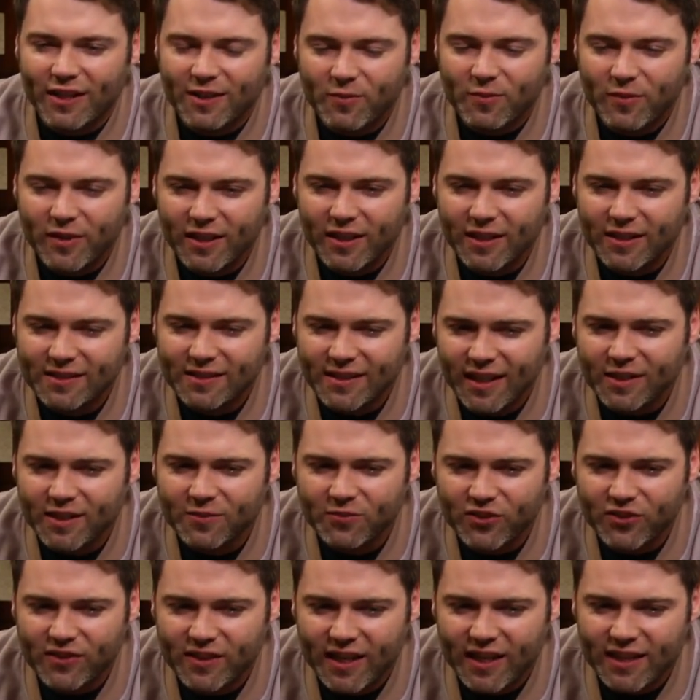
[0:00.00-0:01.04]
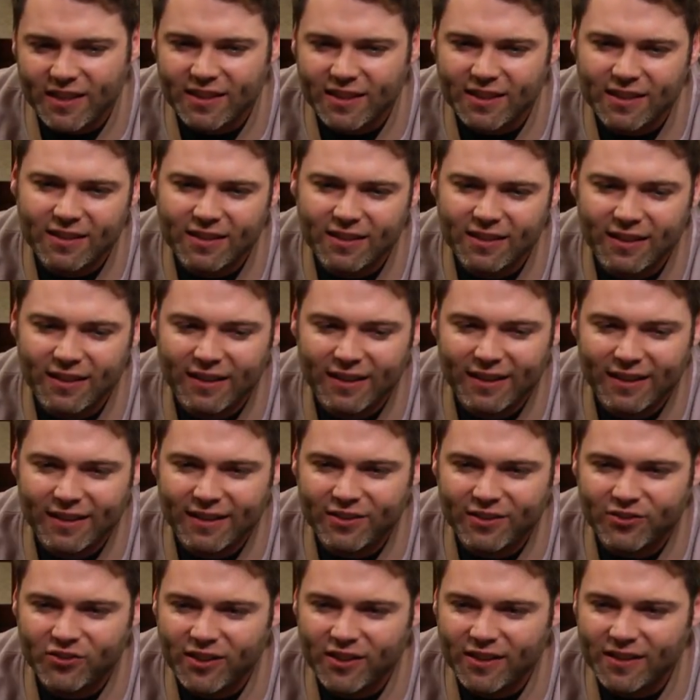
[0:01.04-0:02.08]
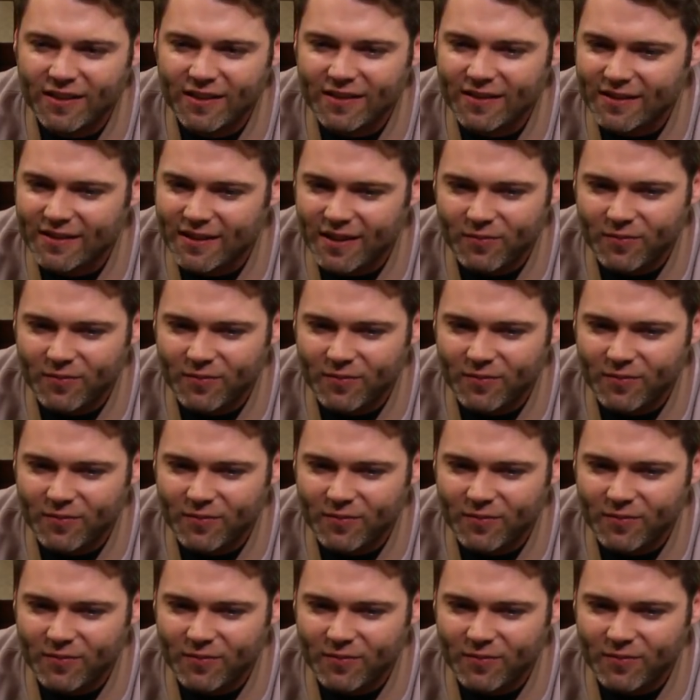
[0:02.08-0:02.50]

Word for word: to be. Salem just ended. Genius,